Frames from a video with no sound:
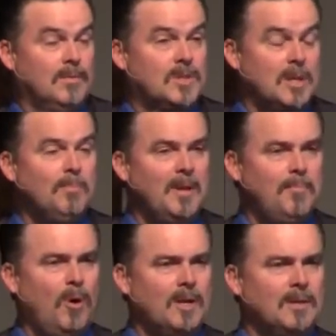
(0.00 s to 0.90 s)
Simply
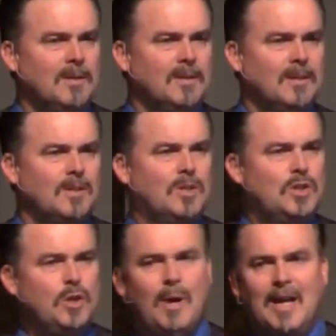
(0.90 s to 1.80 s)
put, to
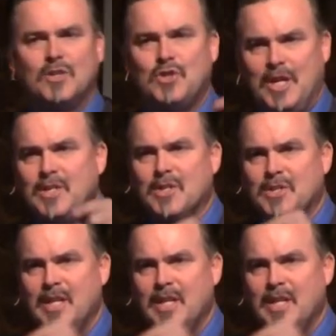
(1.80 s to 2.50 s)
do as Jesus